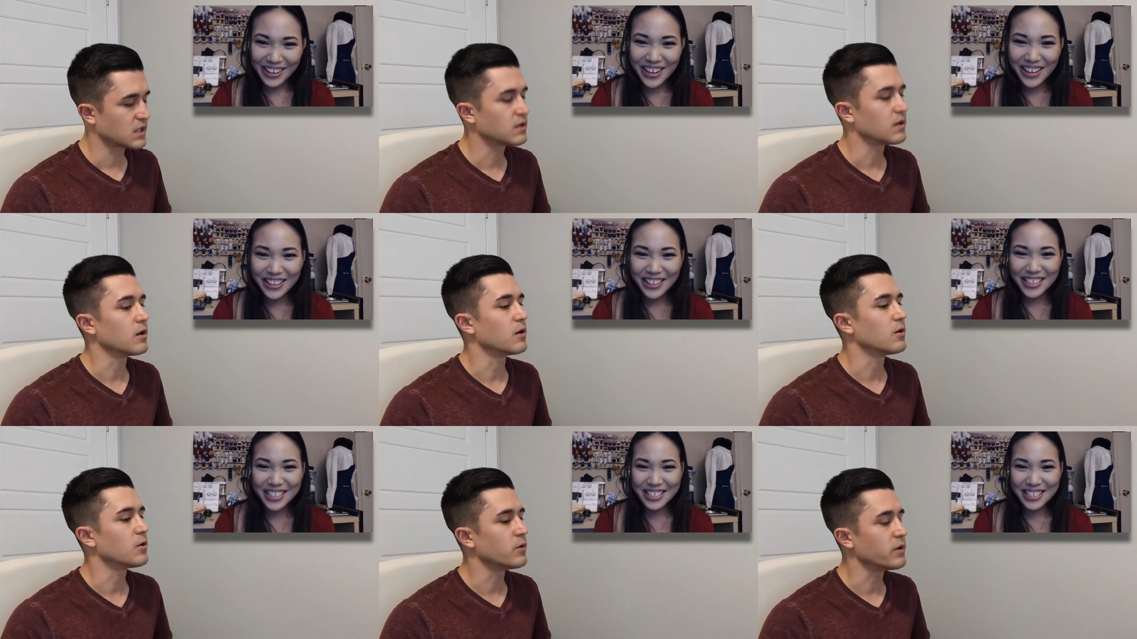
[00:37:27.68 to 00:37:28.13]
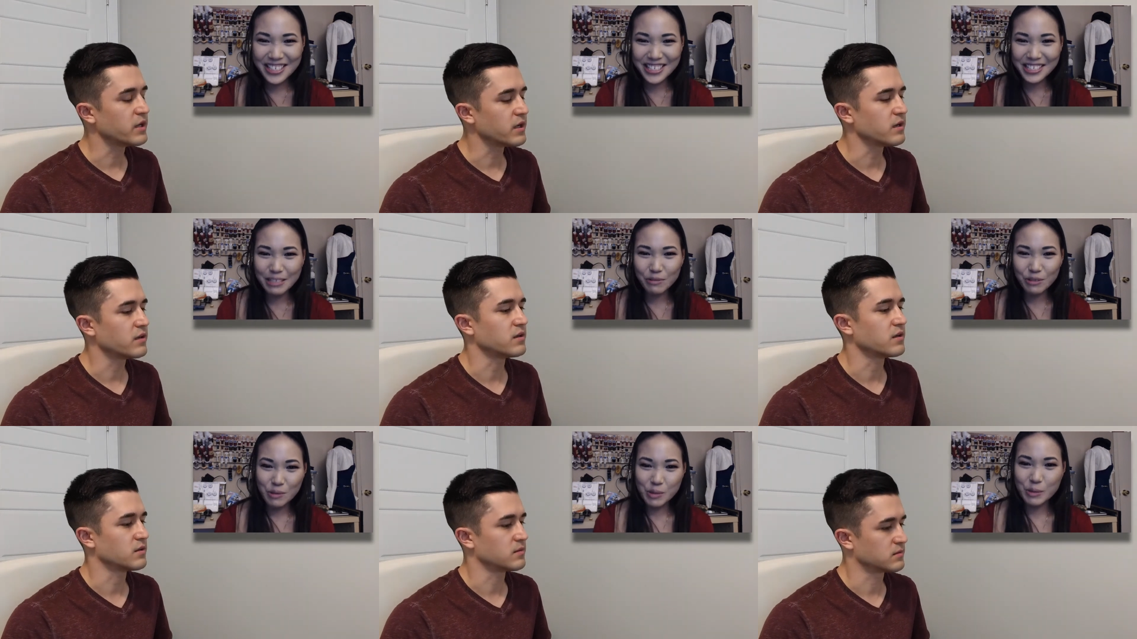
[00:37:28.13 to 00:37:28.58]
Speaker 1: is oh, yeah,
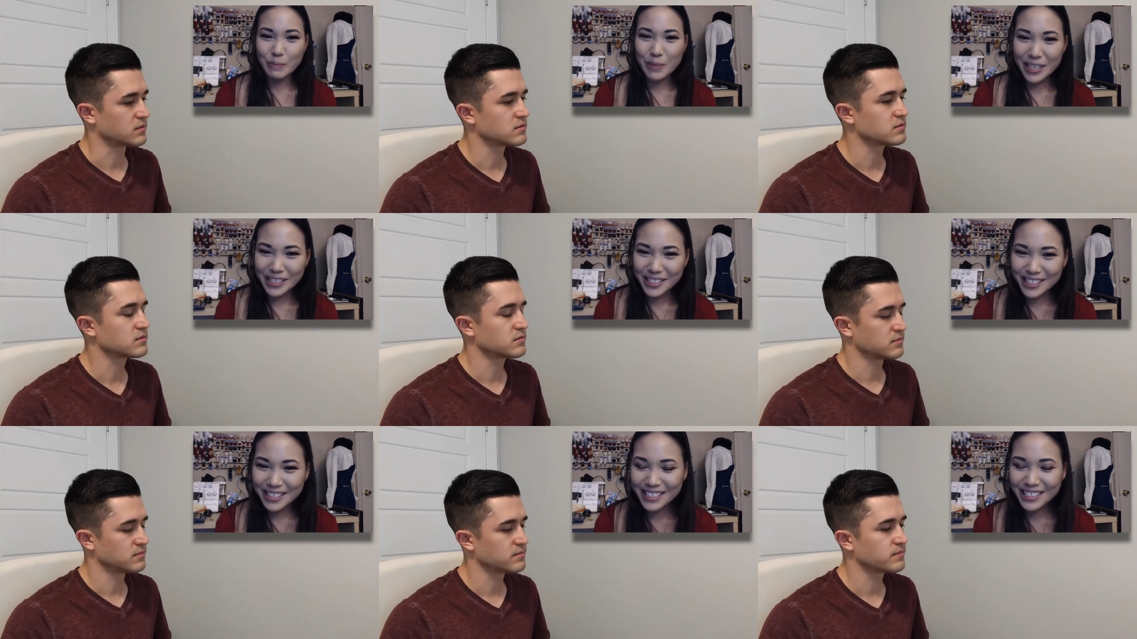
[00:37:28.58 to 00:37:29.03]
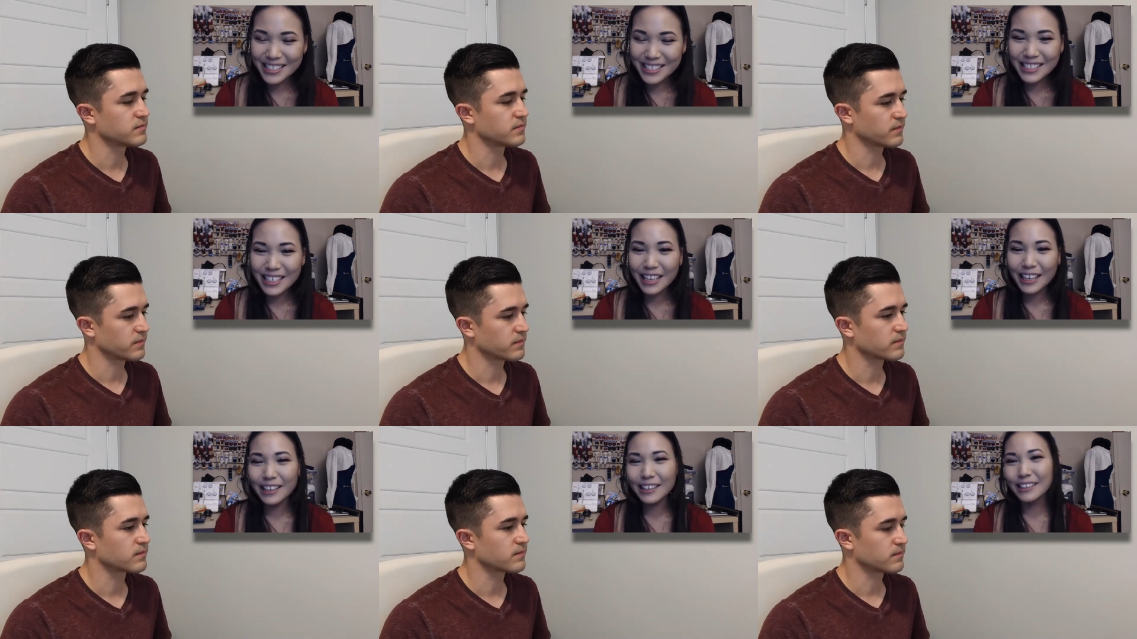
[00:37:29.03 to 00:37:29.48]
subscription yeah. boxes.
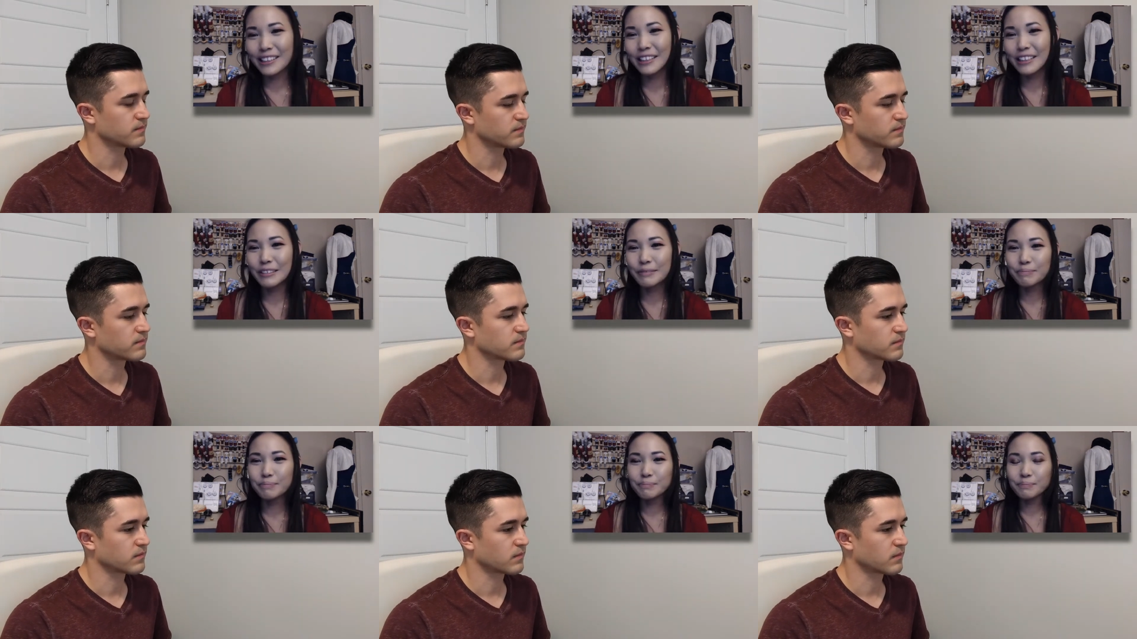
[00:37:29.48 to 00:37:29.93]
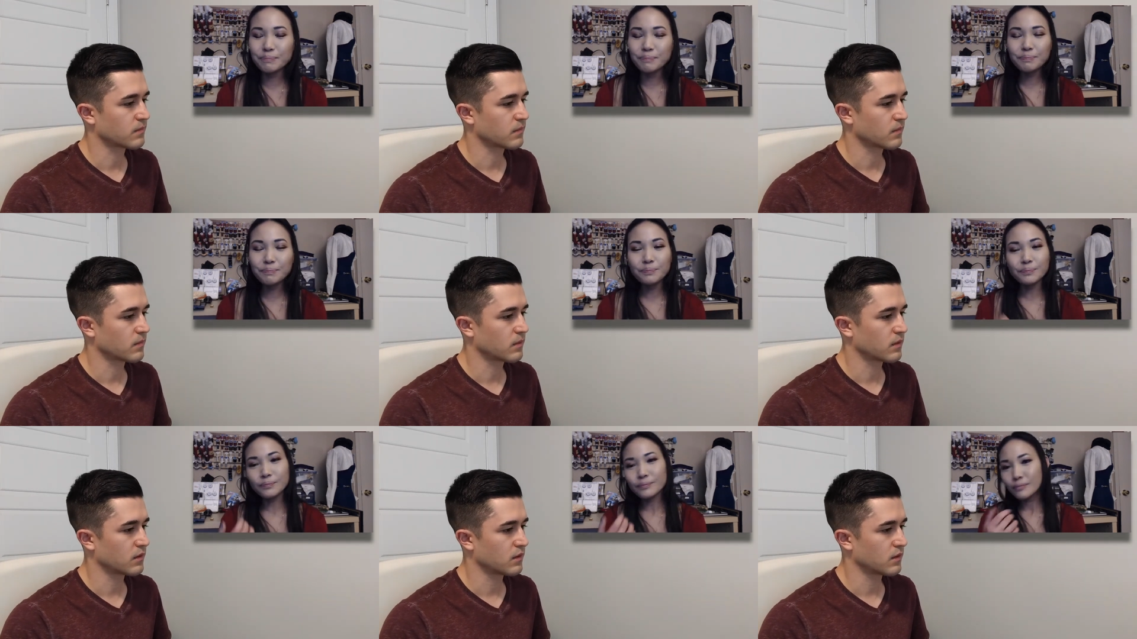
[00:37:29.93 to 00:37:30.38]
And um,
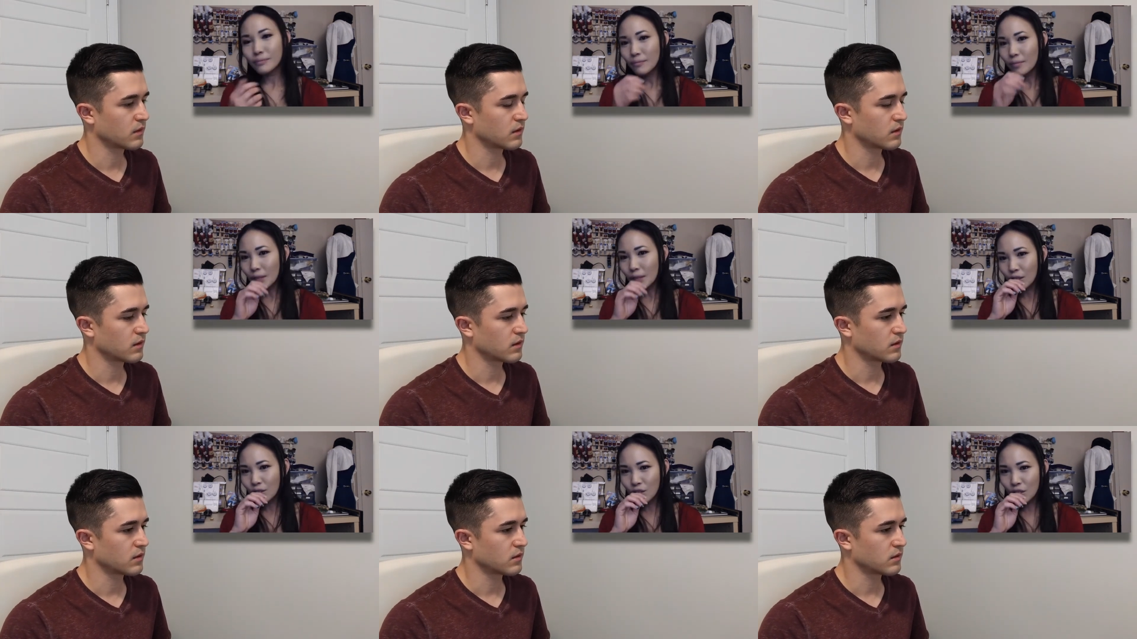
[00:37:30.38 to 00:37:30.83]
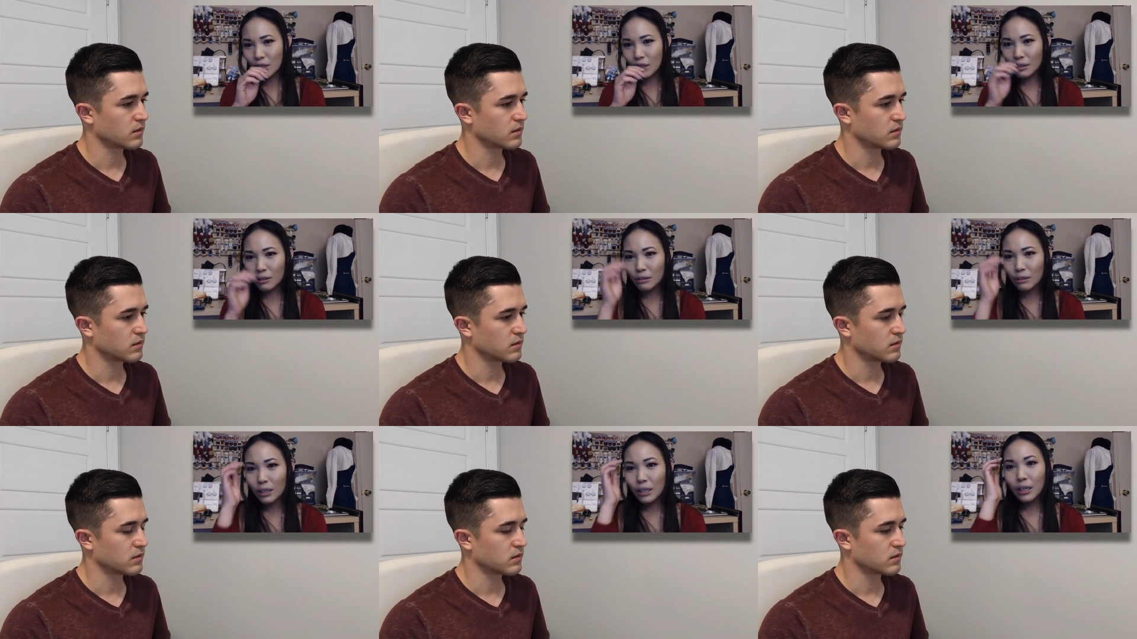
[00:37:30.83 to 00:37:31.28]
so
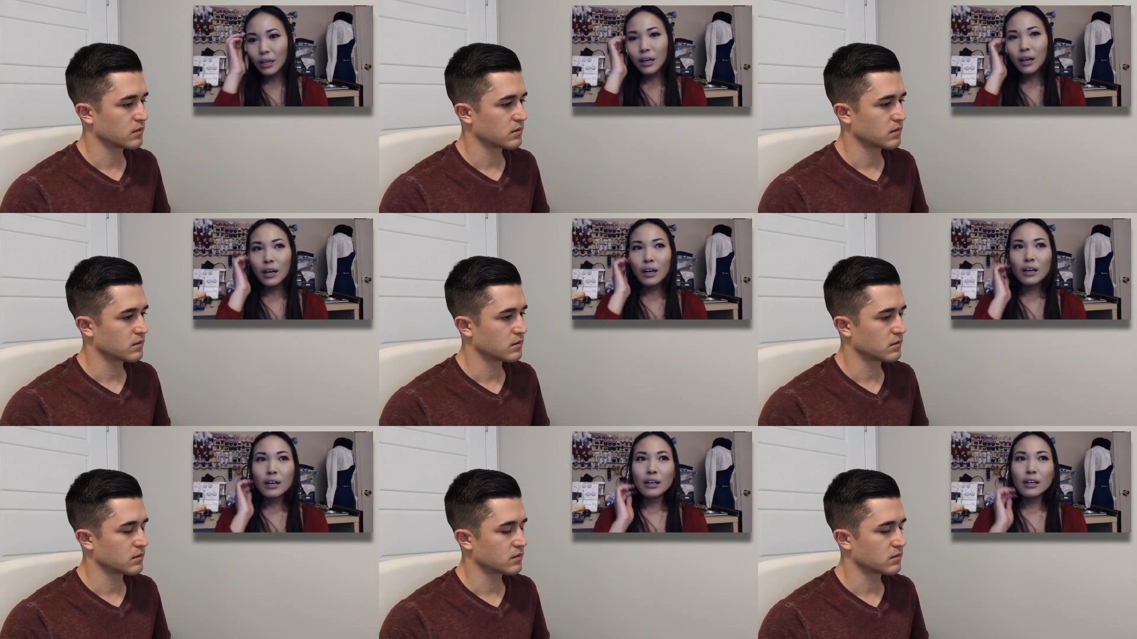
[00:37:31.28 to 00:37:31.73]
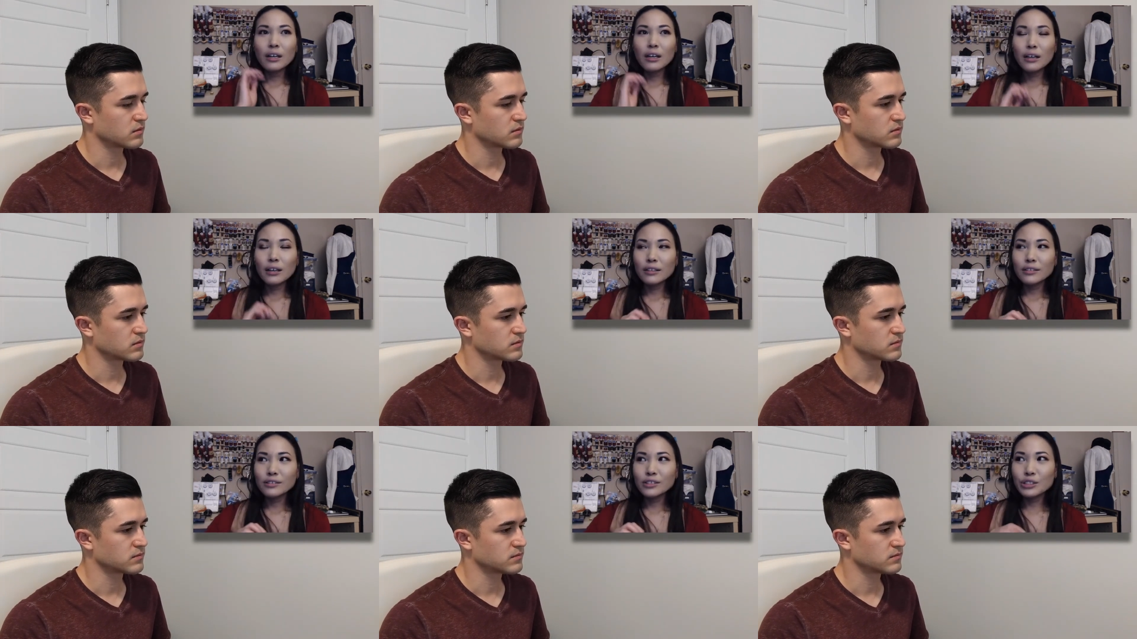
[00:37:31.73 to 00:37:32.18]

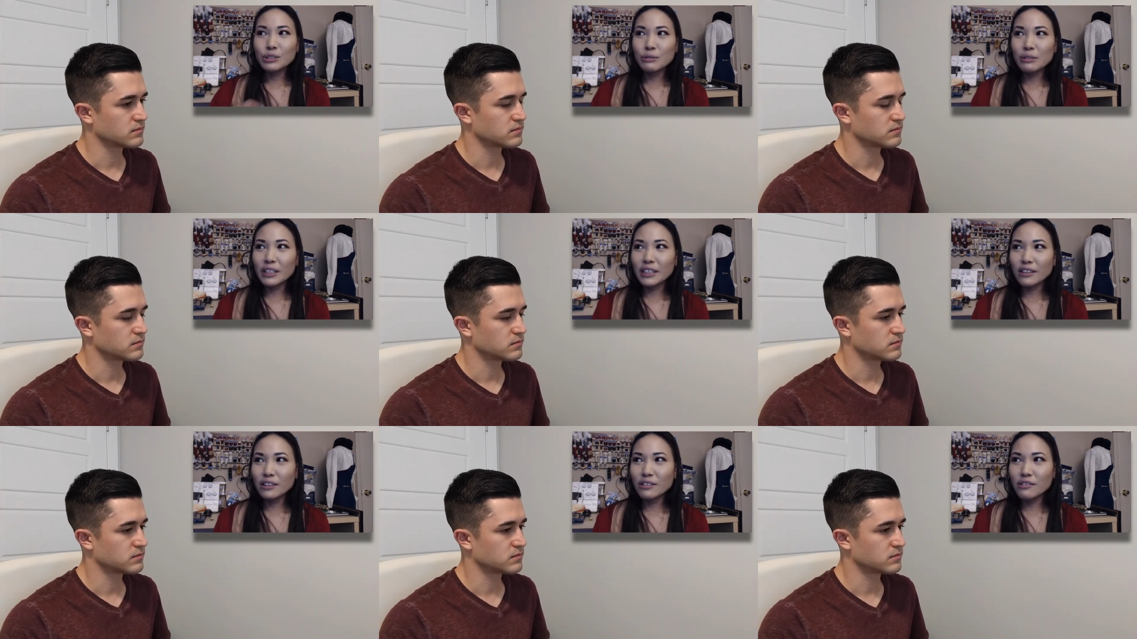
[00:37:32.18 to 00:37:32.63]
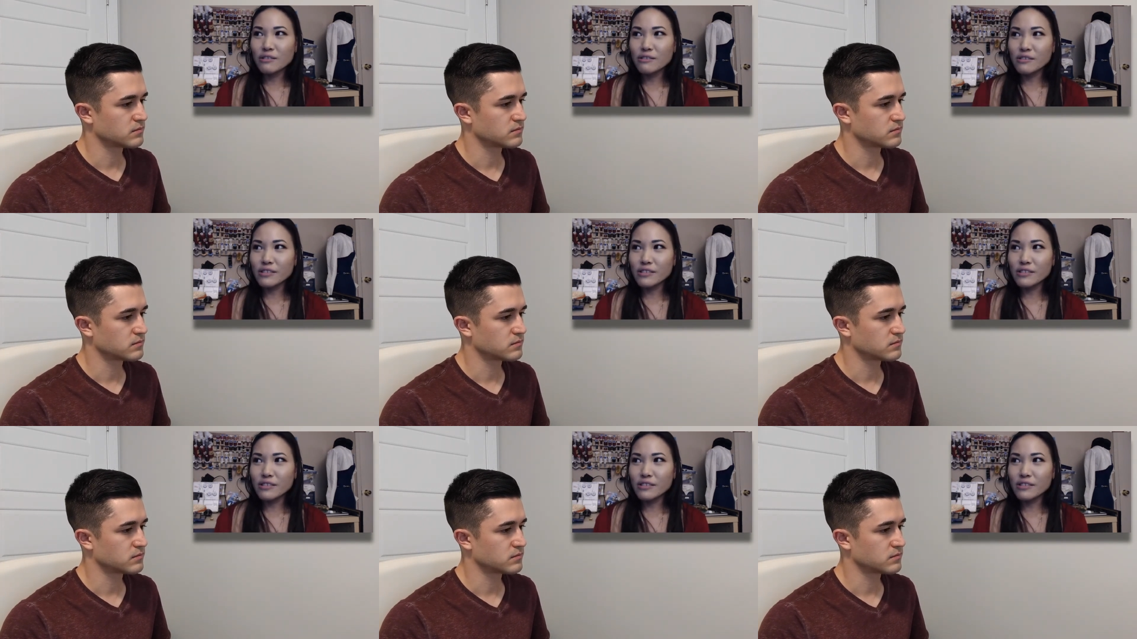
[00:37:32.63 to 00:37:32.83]
doing those